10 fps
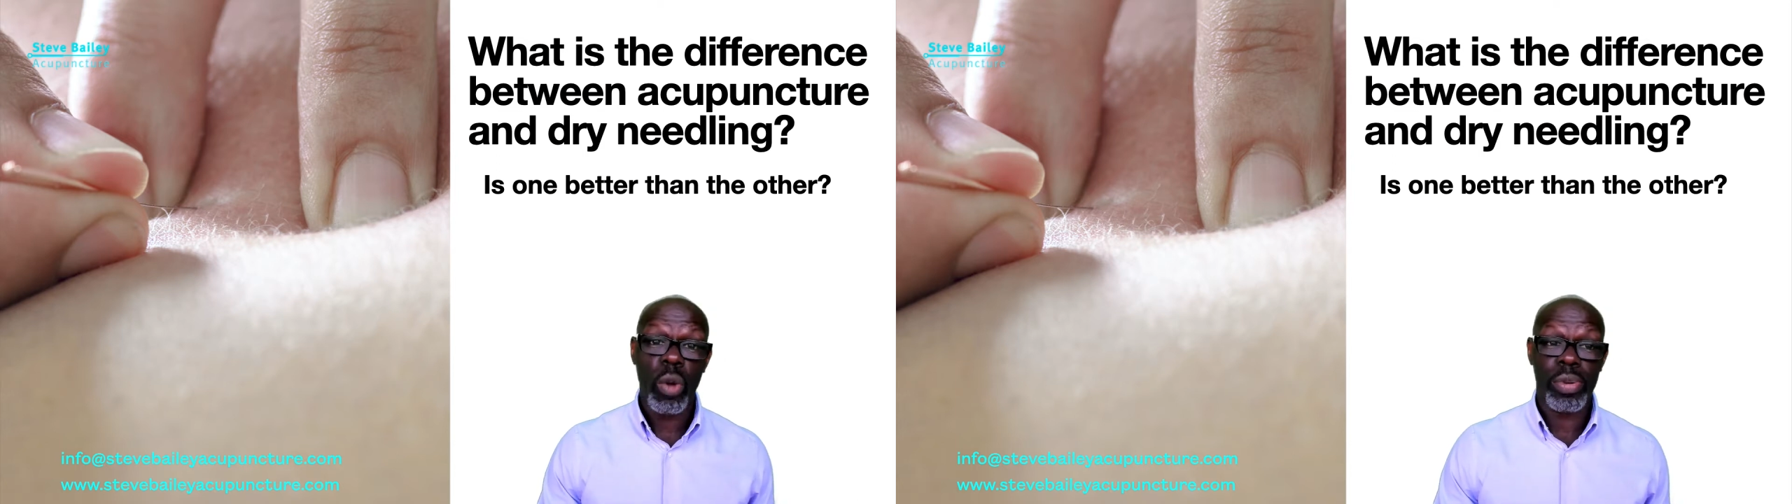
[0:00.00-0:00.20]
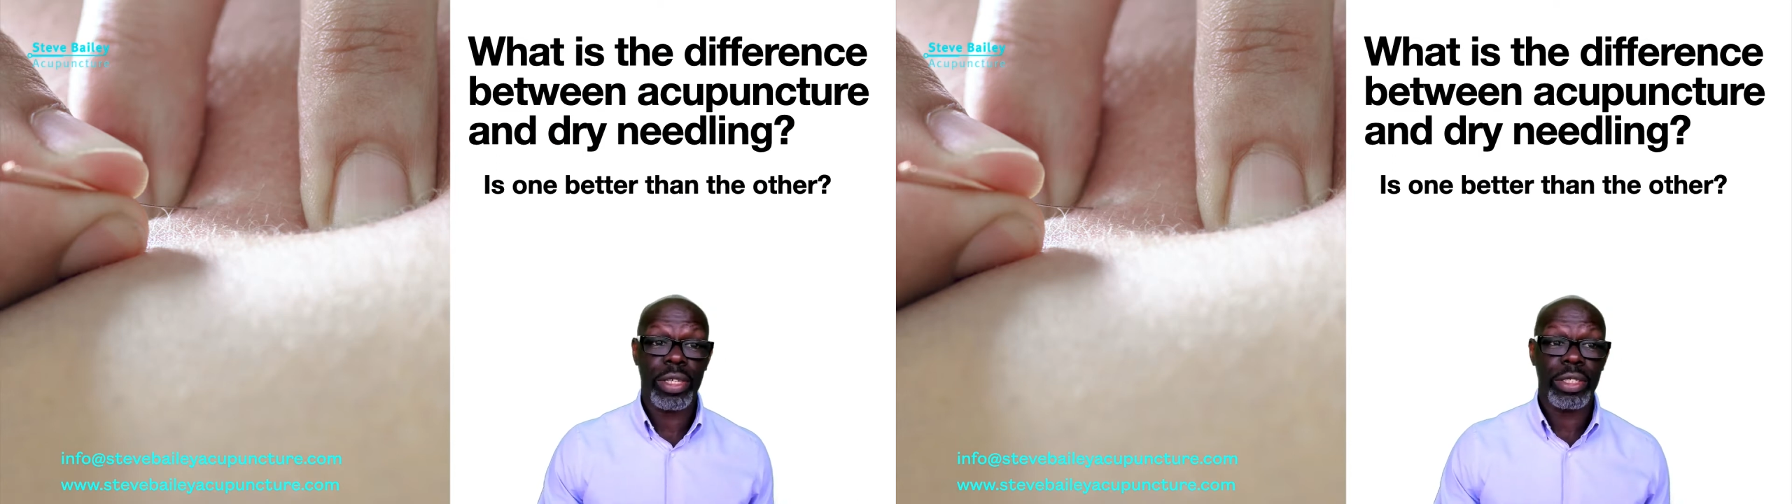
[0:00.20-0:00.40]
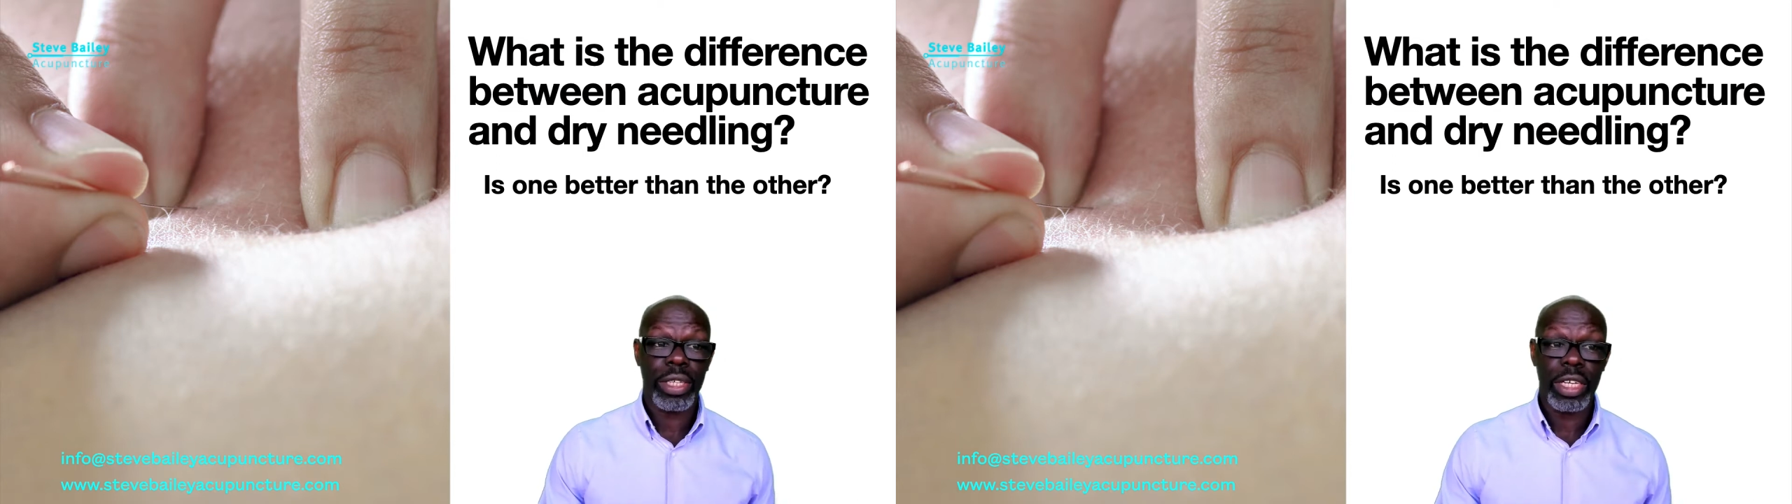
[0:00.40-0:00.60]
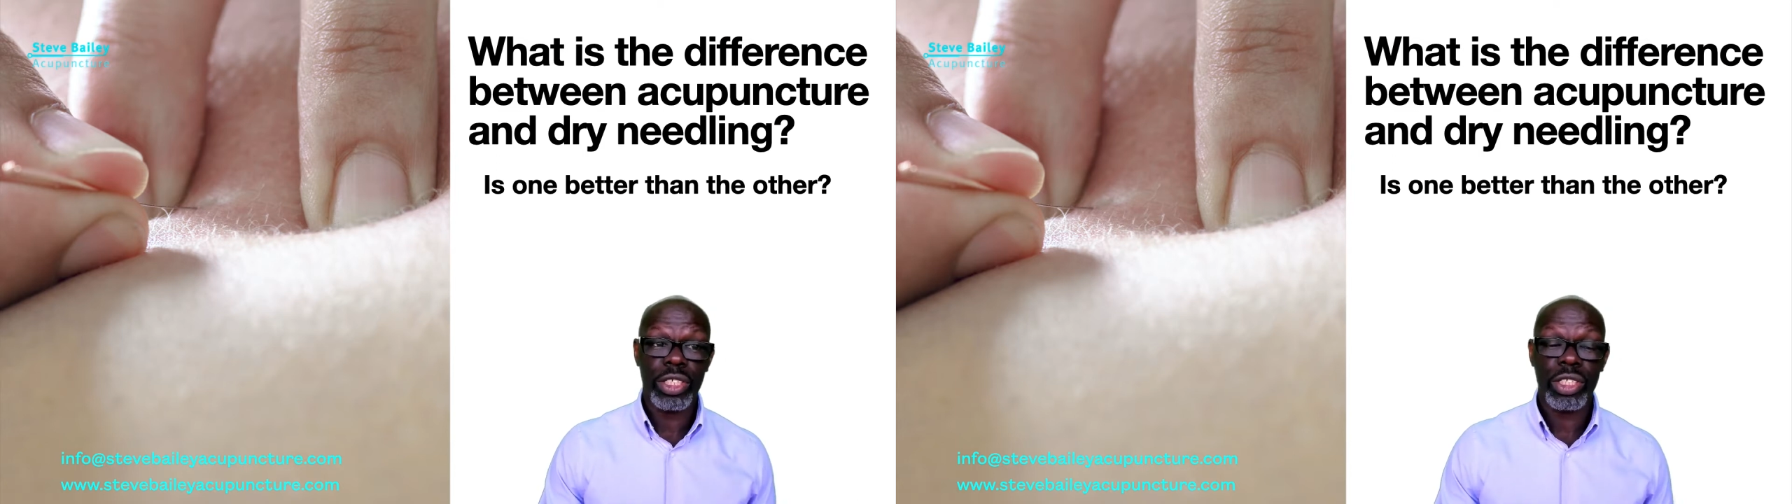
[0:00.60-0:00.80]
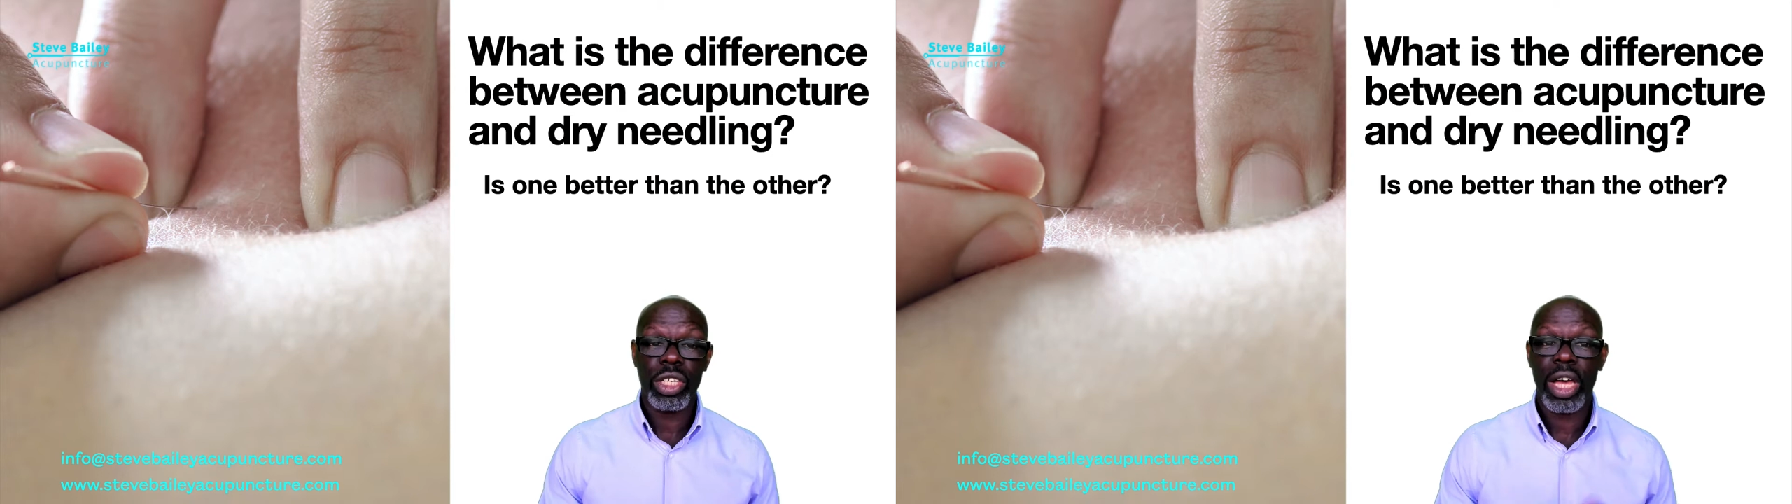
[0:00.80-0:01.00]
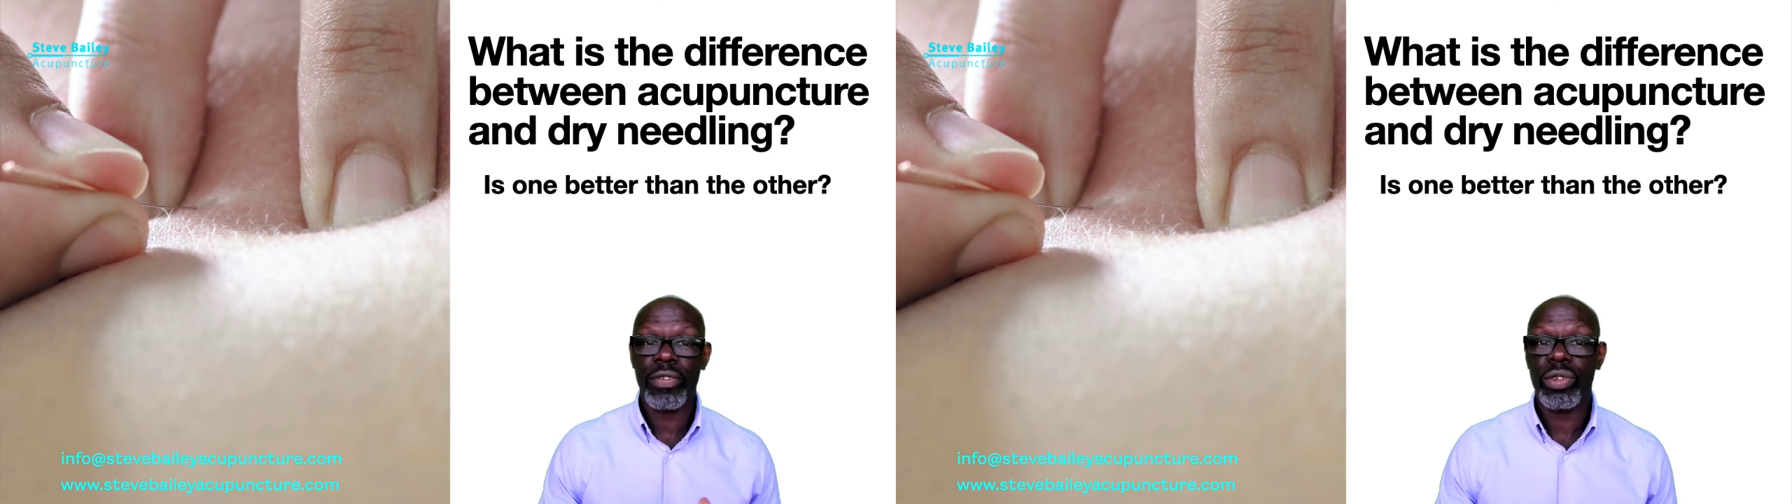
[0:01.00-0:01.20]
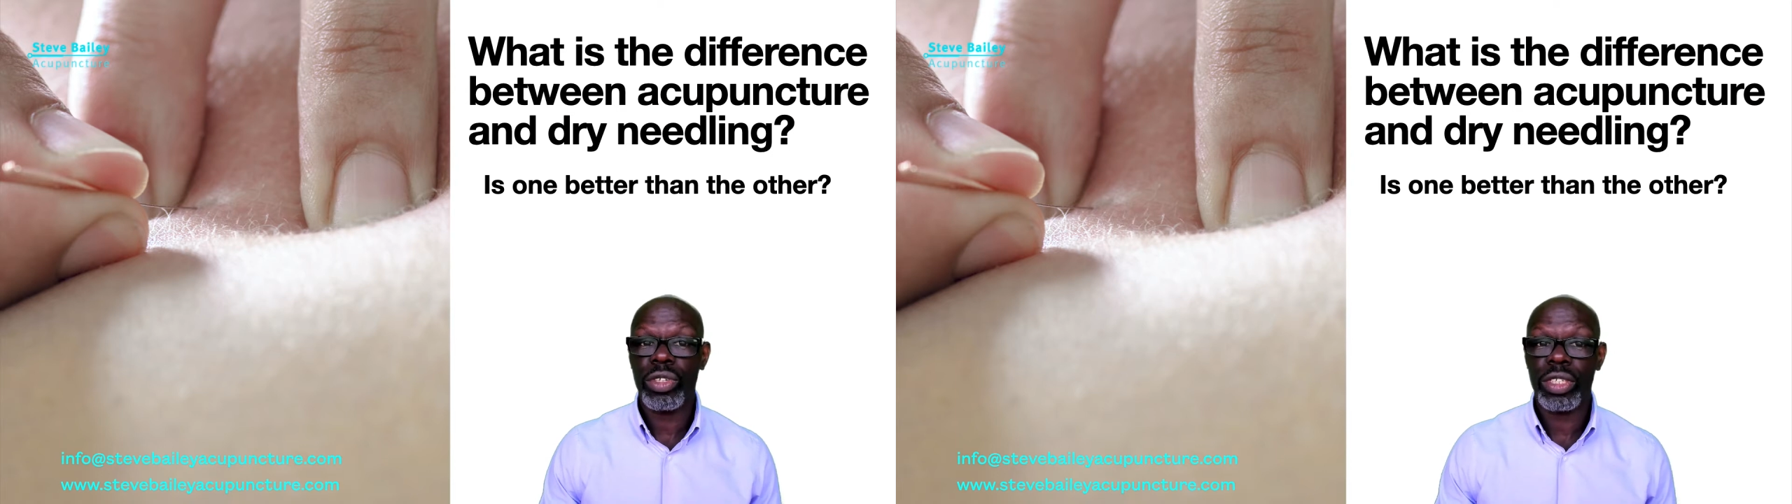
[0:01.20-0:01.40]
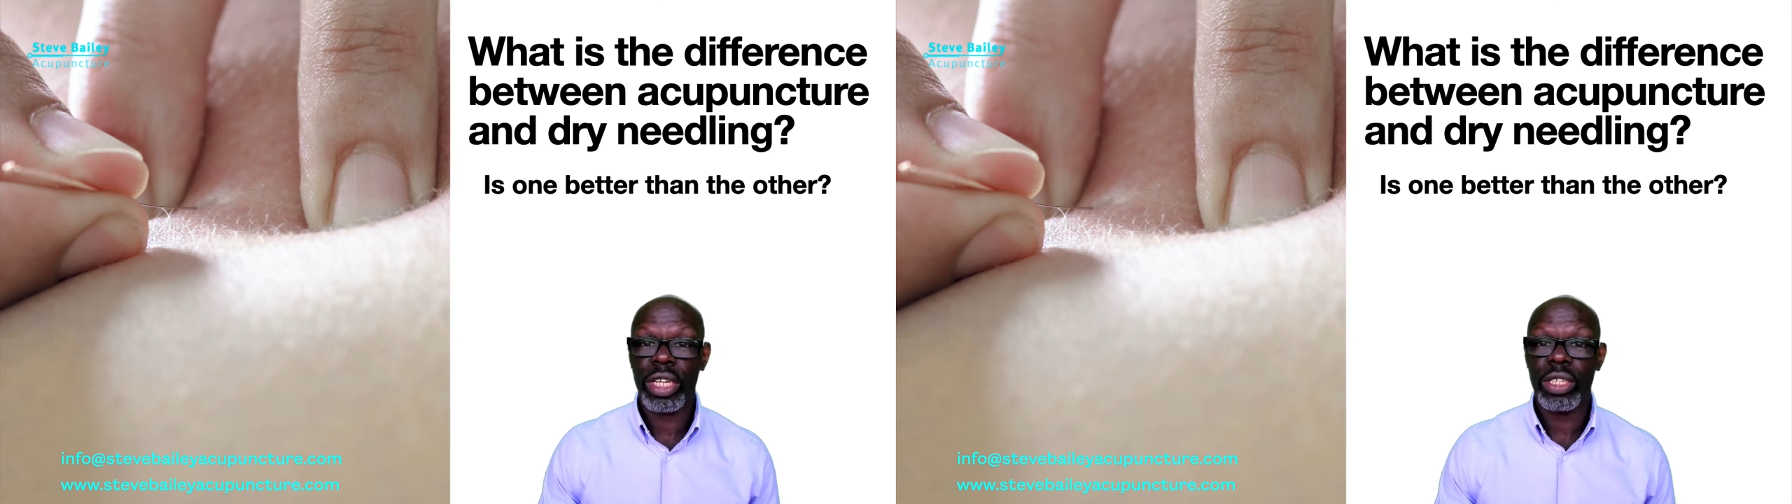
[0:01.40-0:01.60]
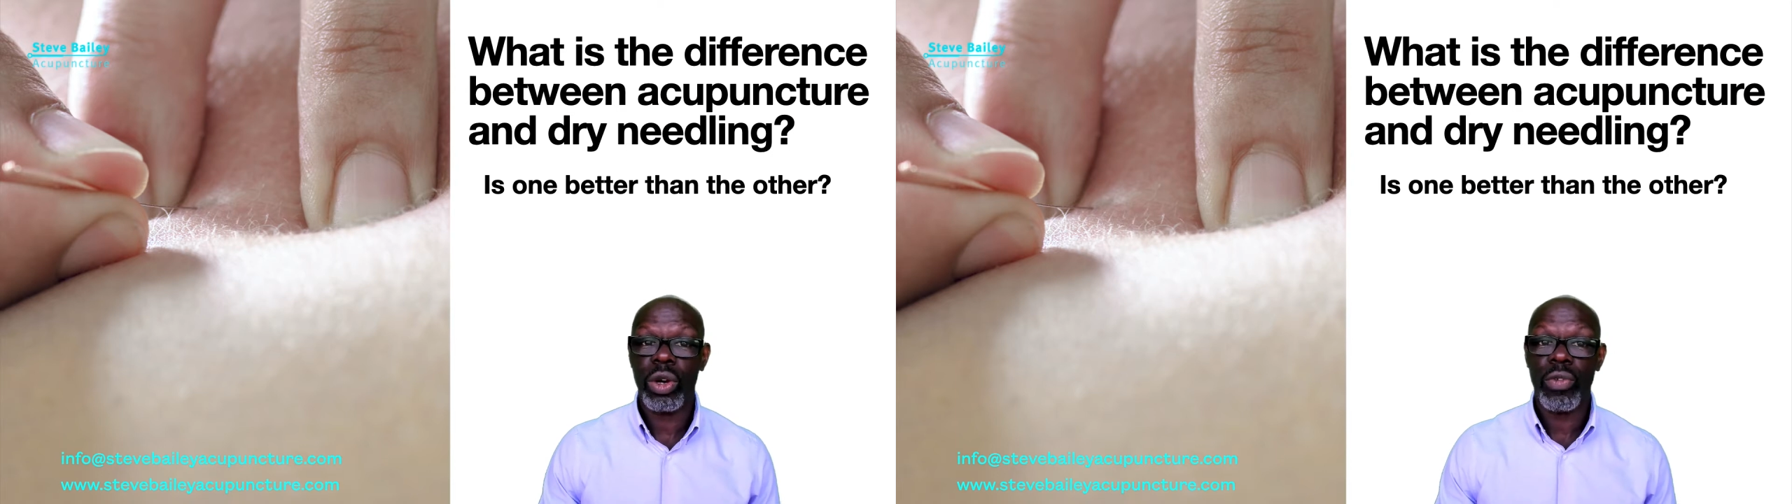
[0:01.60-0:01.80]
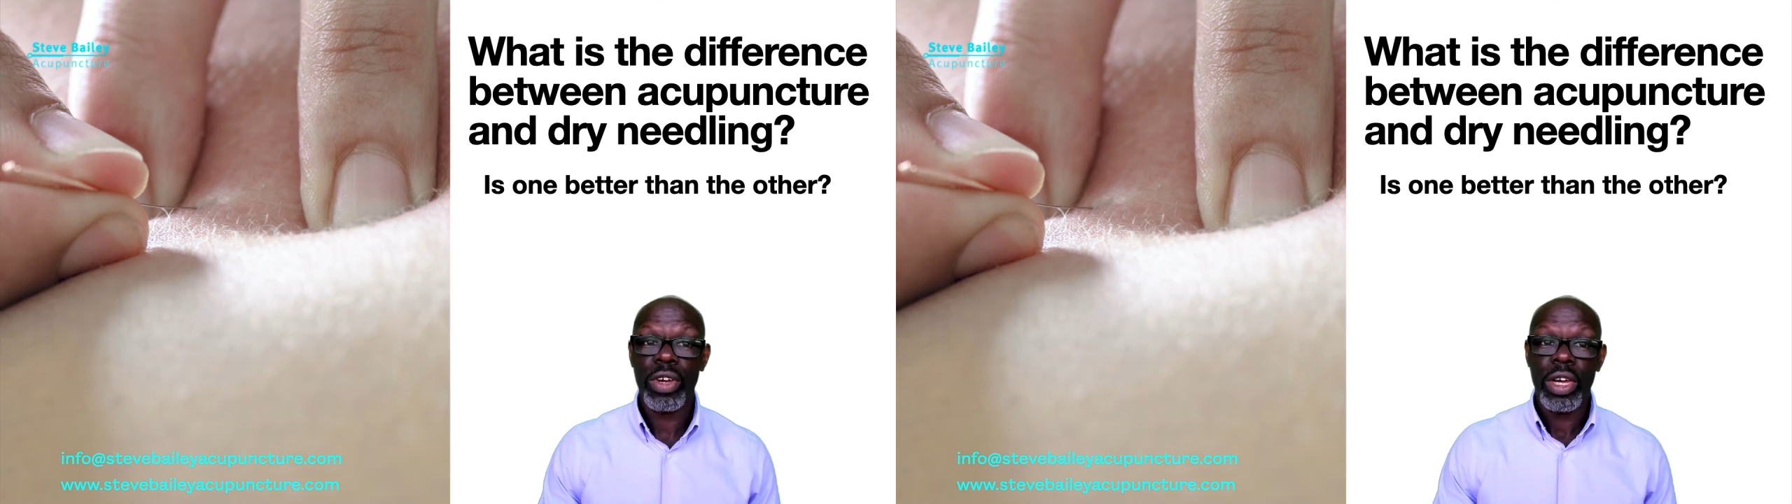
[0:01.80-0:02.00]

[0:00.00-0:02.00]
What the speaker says: presentation you'll have an understanding of